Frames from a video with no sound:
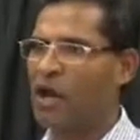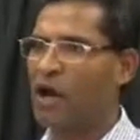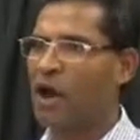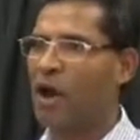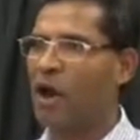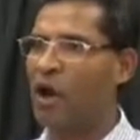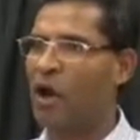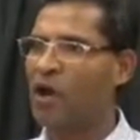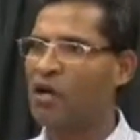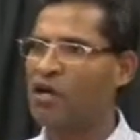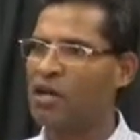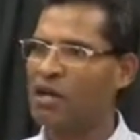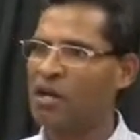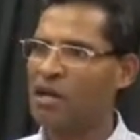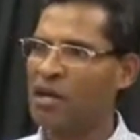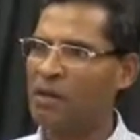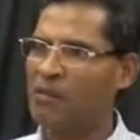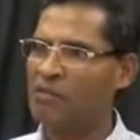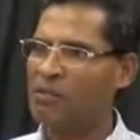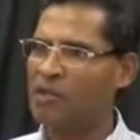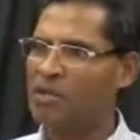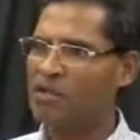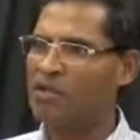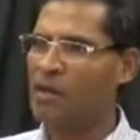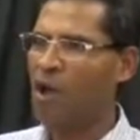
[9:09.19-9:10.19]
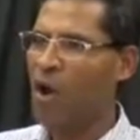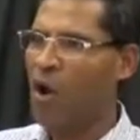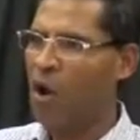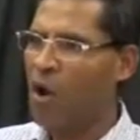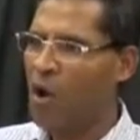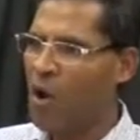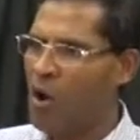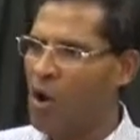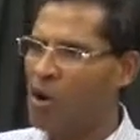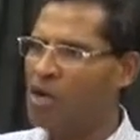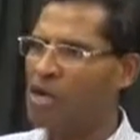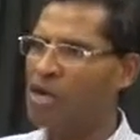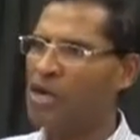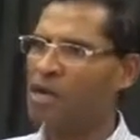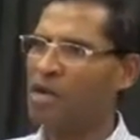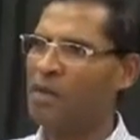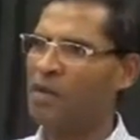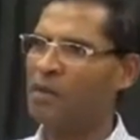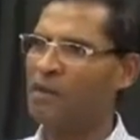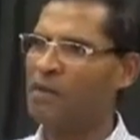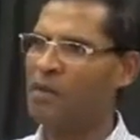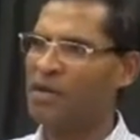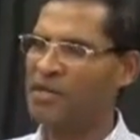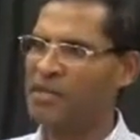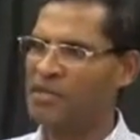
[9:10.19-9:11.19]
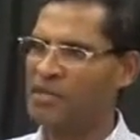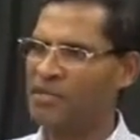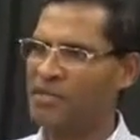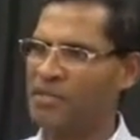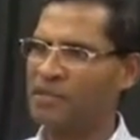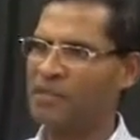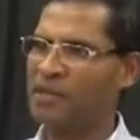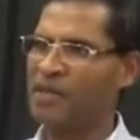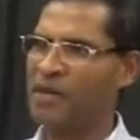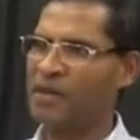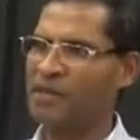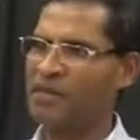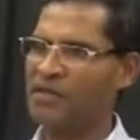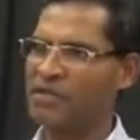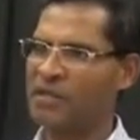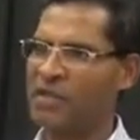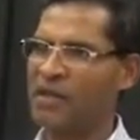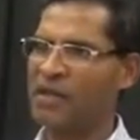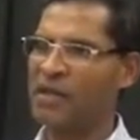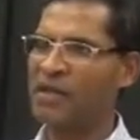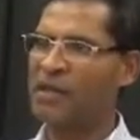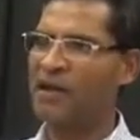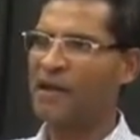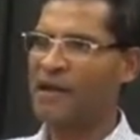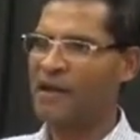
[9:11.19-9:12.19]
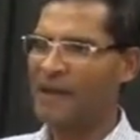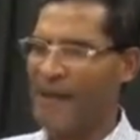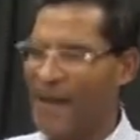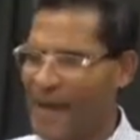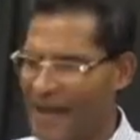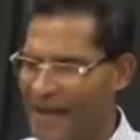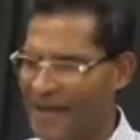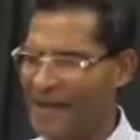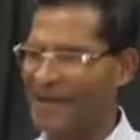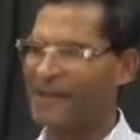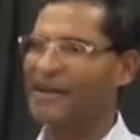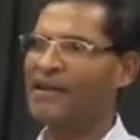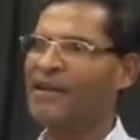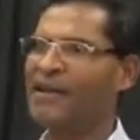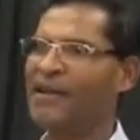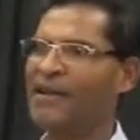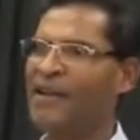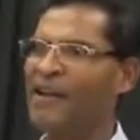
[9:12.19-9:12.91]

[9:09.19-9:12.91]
Ordinal numbers order participants in a rank.